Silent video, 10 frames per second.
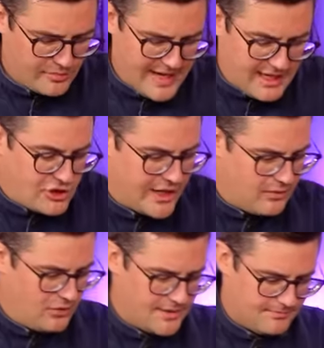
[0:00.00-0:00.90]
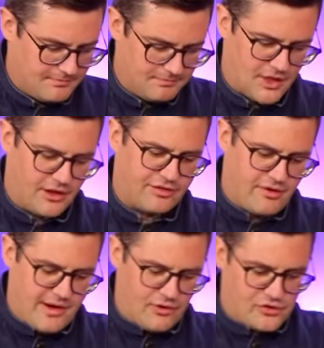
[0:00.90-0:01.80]
a baking tray. Whoa.
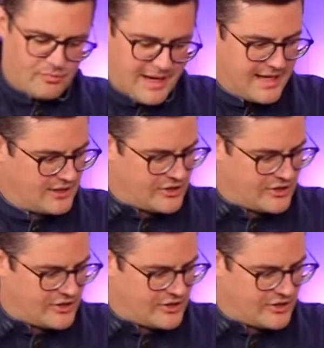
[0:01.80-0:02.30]
Throw it onto a baking